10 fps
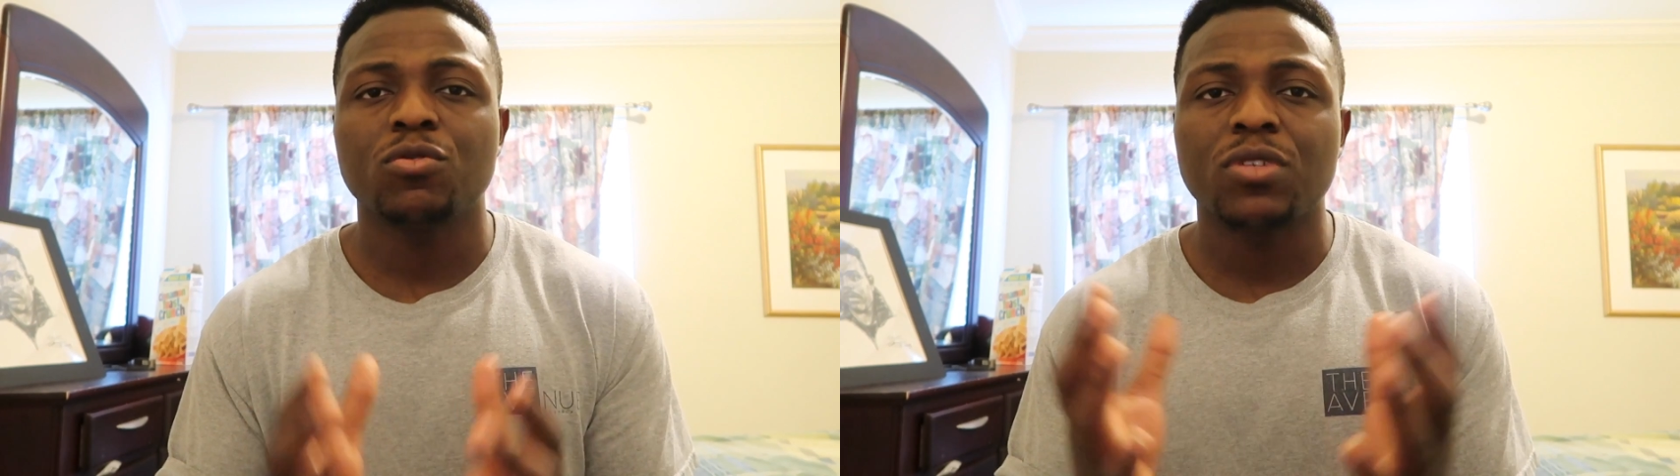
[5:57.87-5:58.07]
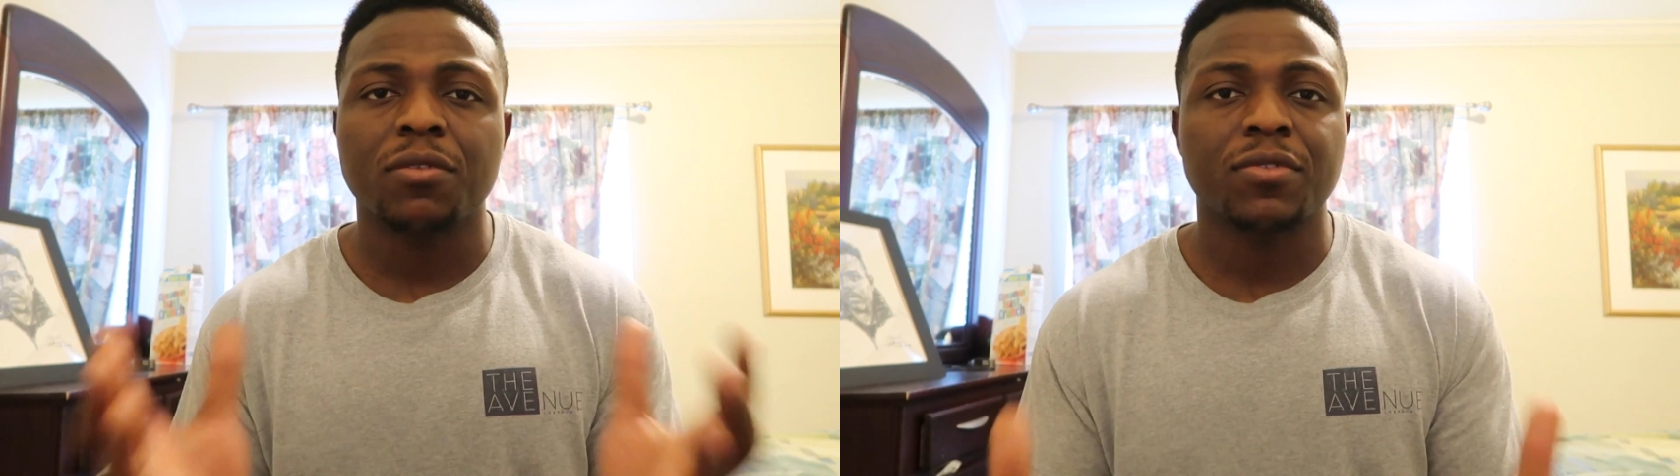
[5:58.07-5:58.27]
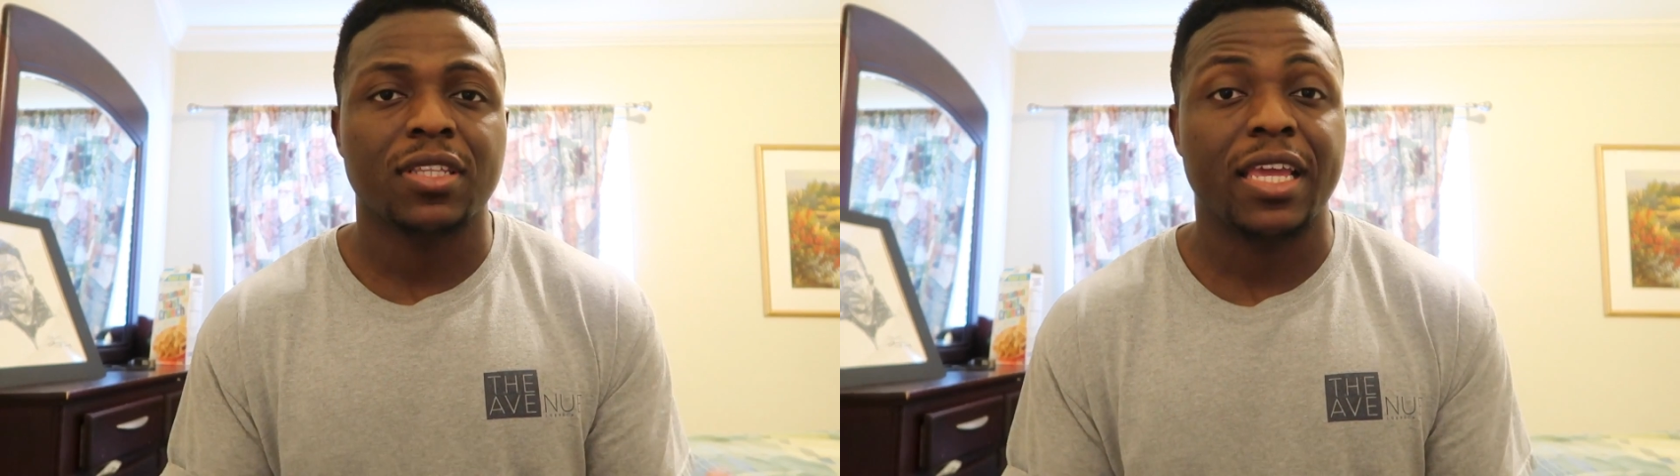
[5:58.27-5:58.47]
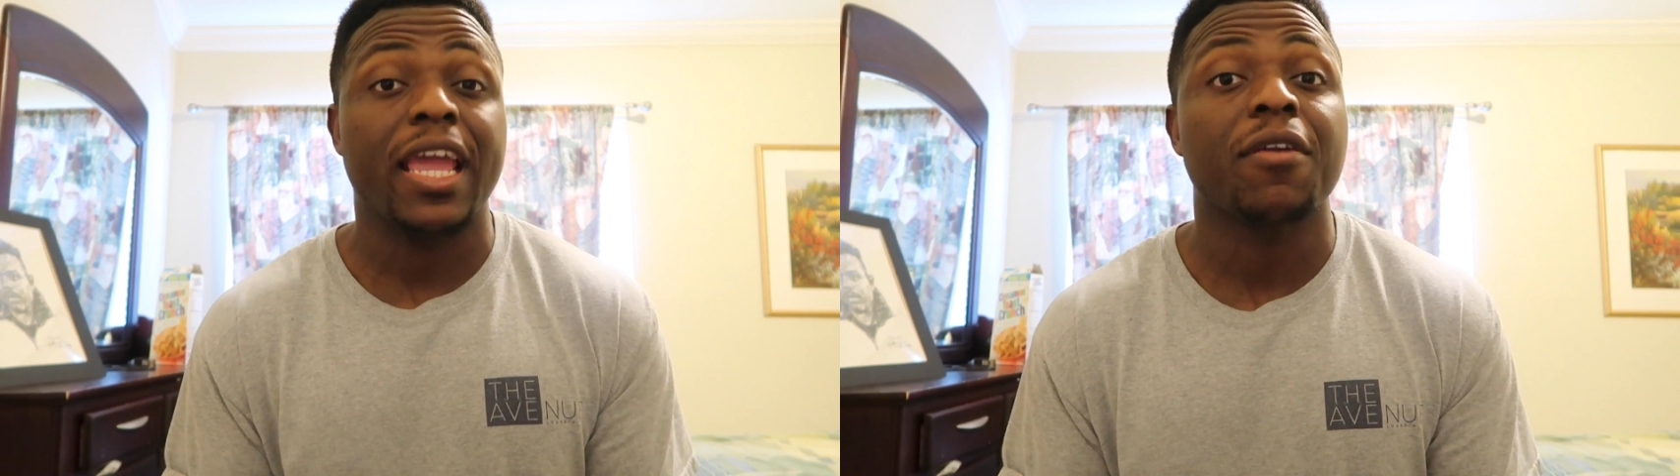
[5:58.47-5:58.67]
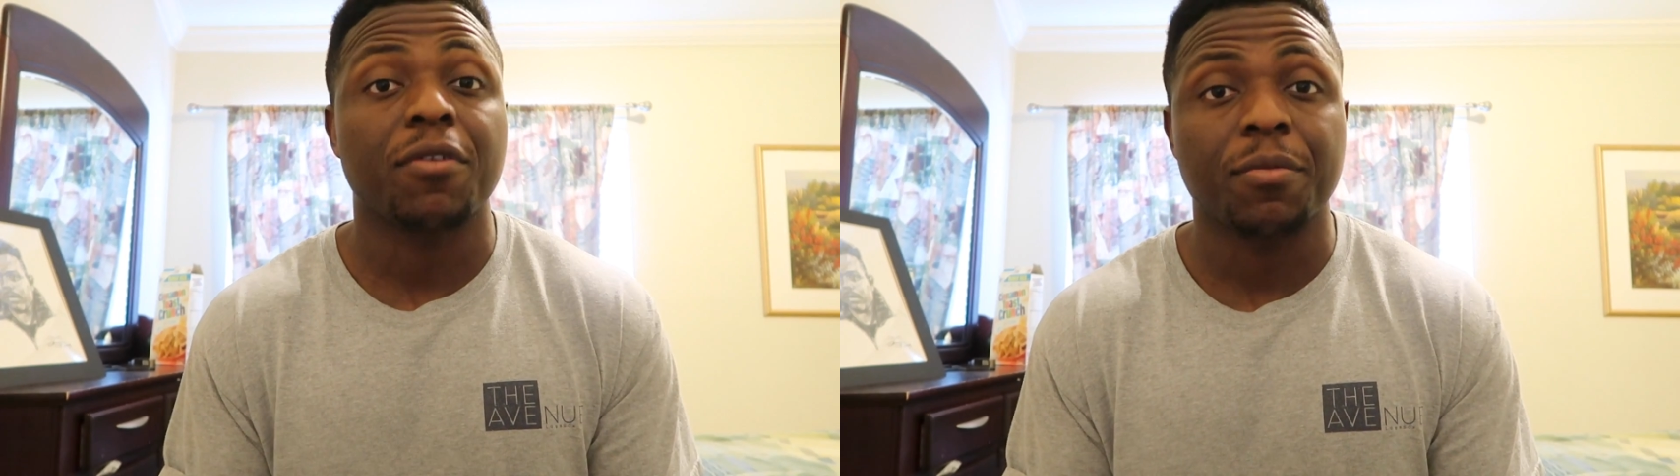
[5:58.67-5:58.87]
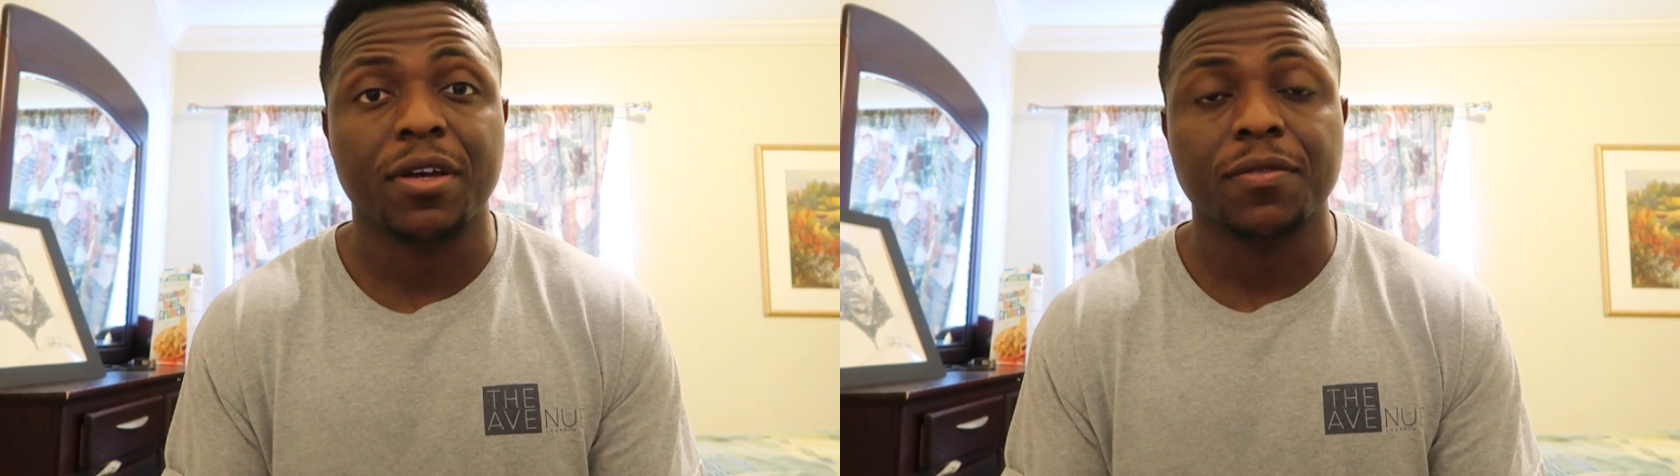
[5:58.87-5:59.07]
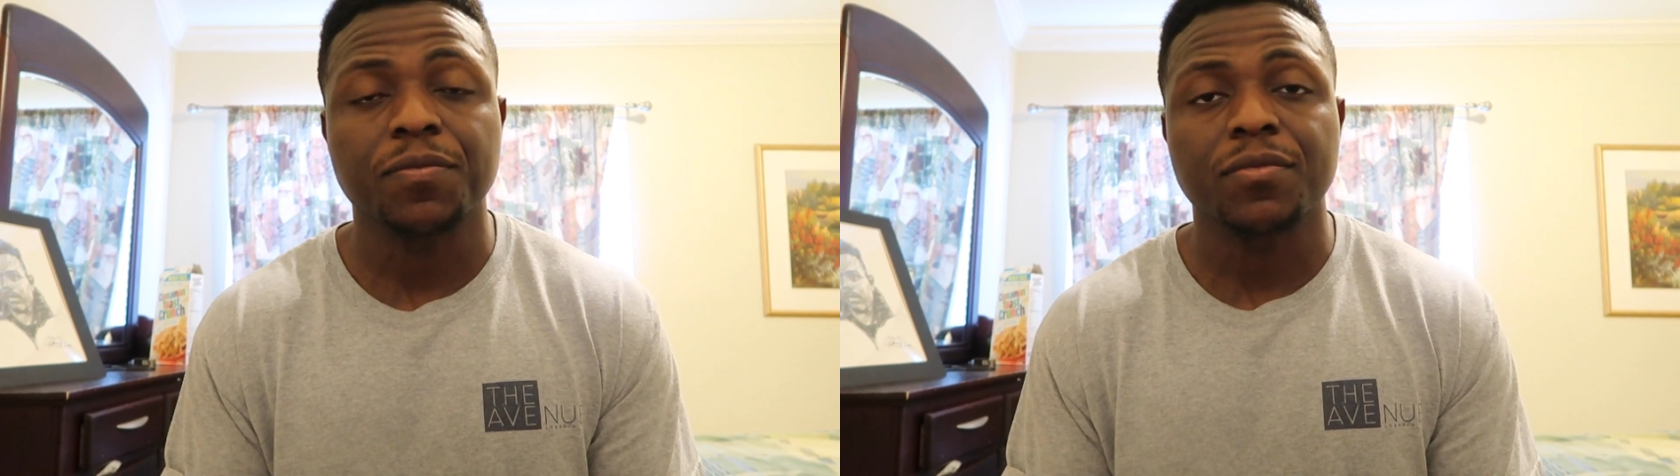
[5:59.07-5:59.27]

do not really care about.